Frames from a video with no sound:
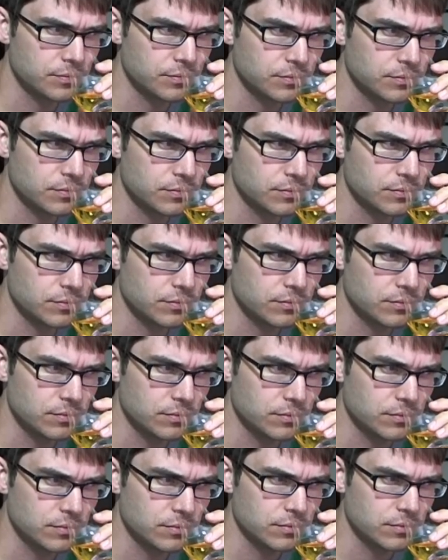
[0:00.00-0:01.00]

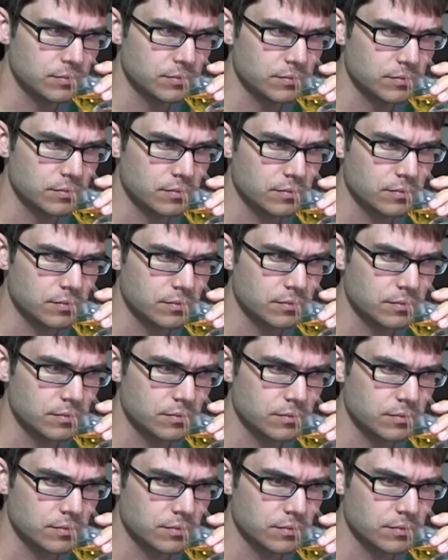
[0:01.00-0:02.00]

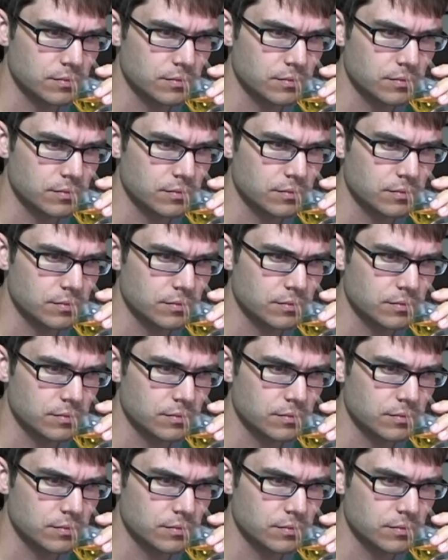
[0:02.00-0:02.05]
Nothing is said.